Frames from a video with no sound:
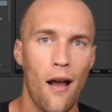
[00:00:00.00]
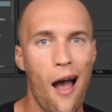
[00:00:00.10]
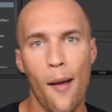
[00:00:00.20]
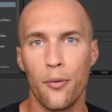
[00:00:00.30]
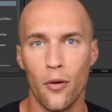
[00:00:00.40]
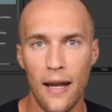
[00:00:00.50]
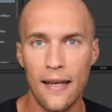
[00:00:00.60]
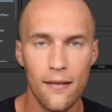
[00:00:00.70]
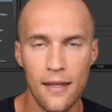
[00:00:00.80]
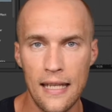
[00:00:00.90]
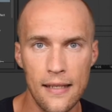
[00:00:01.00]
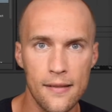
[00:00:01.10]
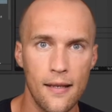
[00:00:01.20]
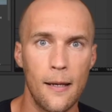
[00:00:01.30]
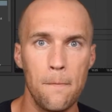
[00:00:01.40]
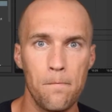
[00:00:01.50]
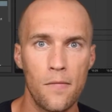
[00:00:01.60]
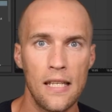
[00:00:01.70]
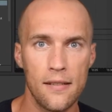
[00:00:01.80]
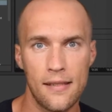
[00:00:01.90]
operate these
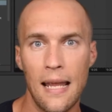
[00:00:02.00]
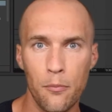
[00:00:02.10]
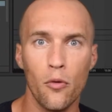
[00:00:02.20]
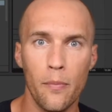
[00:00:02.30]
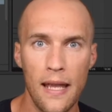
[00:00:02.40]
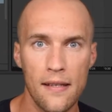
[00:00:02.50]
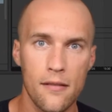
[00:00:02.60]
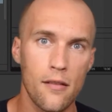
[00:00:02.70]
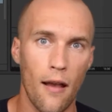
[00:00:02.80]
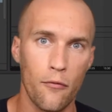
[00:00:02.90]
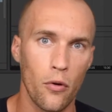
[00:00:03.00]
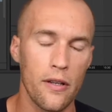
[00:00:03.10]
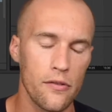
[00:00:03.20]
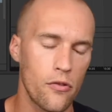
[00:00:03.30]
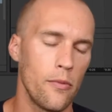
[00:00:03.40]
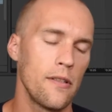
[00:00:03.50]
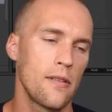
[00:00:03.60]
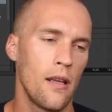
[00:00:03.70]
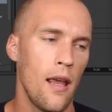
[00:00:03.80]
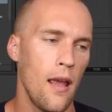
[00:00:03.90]
sample-based software
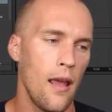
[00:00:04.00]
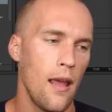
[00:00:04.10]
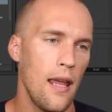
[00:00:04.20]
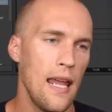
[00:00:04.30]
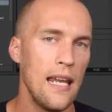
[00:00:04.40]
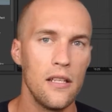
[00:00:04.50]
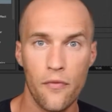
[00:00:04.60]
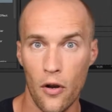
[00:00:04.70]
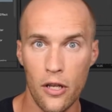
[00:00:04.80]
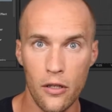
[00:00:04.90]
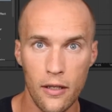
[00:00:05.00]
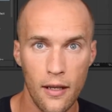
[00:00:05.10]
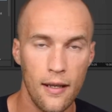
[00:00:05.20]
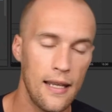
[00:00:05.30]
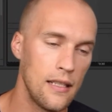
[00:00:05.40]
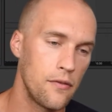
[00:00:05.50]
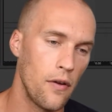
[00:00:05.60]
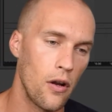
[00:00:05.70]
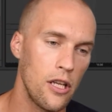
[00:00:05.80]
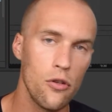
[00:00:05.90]
instruments. It is very good. It's
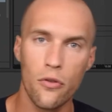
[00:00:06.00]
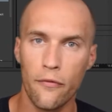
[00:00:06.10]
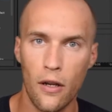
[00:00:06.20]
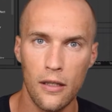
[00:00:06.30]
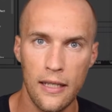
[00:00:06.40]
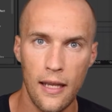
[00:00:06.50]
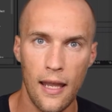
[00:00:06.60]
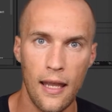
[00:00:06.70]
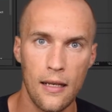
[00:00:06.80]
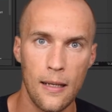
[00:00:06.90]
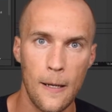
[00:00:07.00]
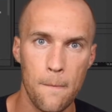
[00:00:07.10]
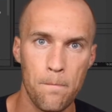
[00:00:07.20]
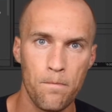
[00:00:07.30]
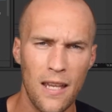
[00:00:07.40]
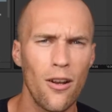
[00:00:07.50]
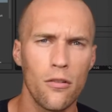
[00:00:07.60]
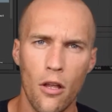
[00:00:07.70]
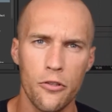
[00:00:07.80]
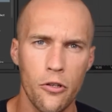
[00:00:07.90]
very user-friendly, and
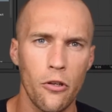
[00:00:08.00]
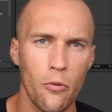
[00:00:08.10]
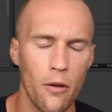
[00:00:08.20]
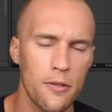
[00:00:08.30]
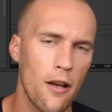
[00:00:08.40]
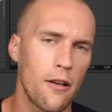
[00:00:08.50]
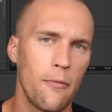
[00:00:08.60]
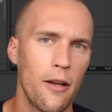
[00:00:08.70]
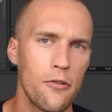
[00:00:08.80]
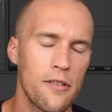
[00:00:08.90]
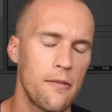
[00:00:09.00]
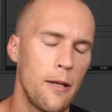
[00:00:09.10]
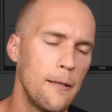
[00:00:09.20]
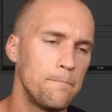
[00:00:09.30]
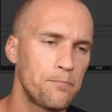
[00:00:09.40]
I'll show you what I'm talking about in just a minute.